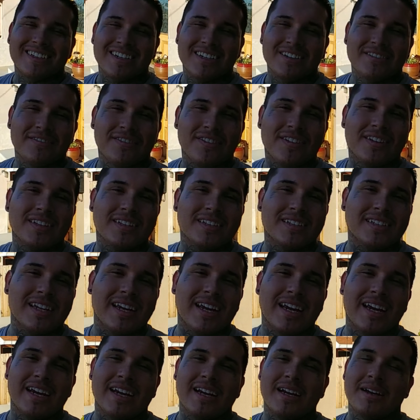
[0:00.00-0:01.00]
done for the
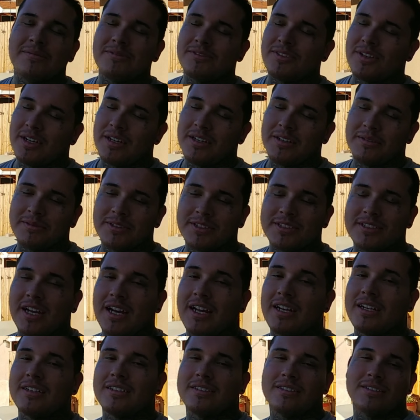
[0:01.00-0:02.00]
day. I am
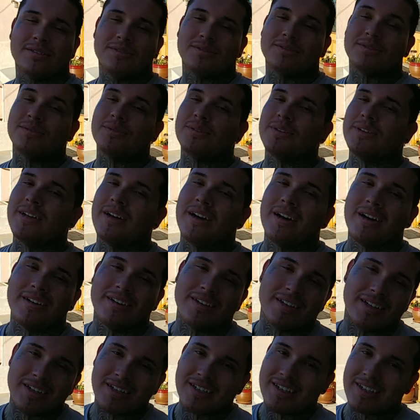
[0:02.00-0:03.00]
excited because it was a really
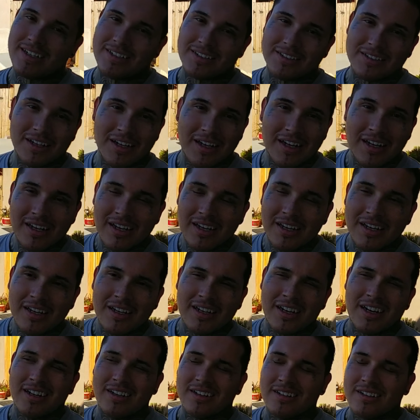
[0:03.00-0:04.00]
hot day, guys.
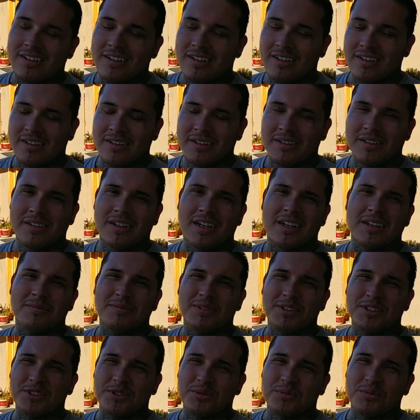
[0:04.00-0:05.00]
Kind of
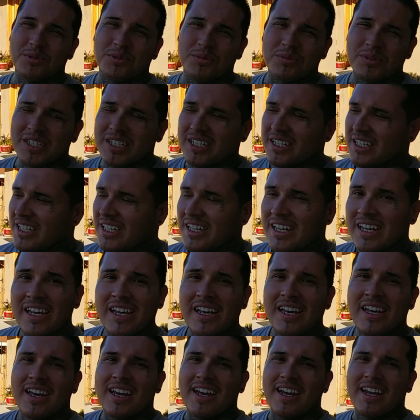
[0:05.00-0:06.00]
miserable, but
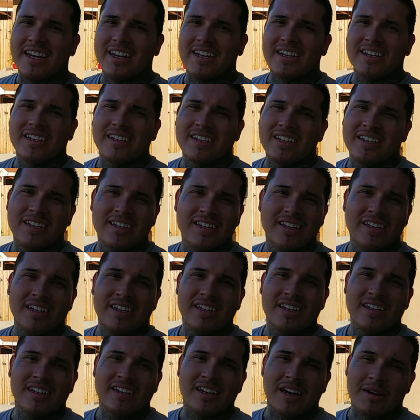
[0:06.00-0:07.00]
hey,
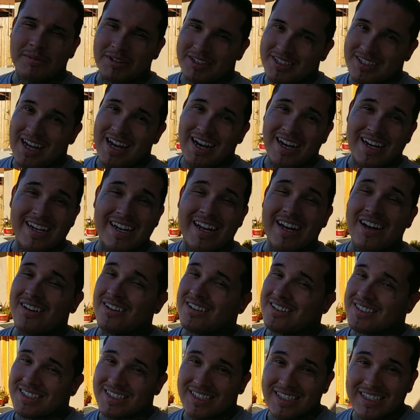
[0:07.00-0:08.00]
I'm excited now
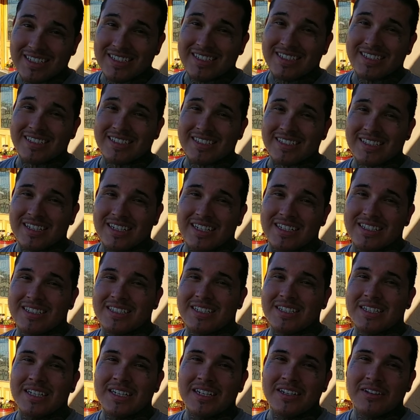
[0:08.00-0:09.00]
because at least
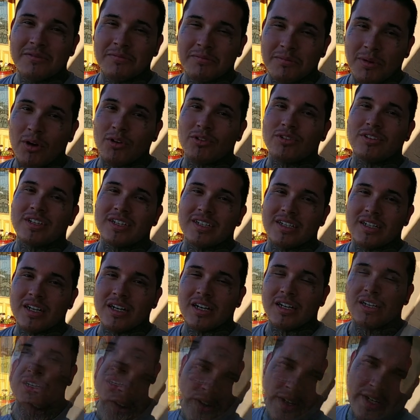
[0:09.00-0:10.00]
it's mostly
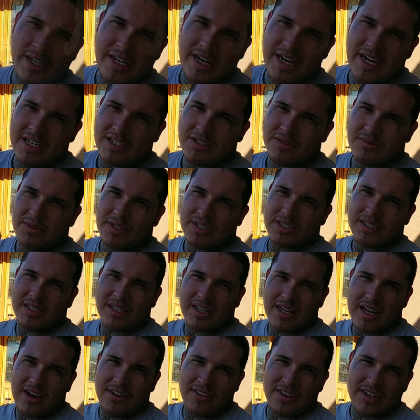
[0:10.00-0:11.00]
done. I'll show you guys
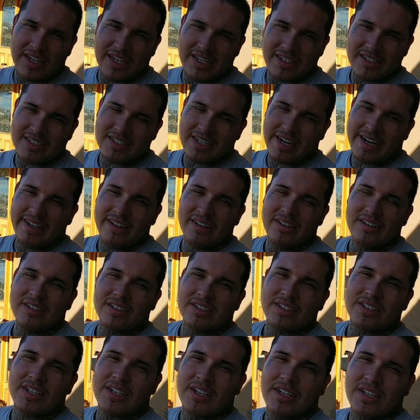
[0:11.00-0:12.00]
how the inside
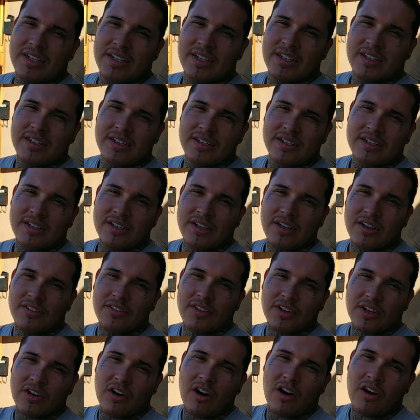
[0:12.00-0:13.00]
looks
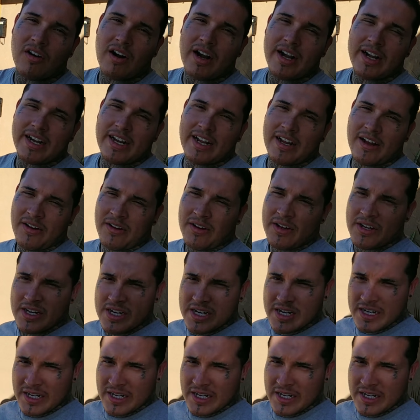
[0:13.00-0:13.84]
of the car right now.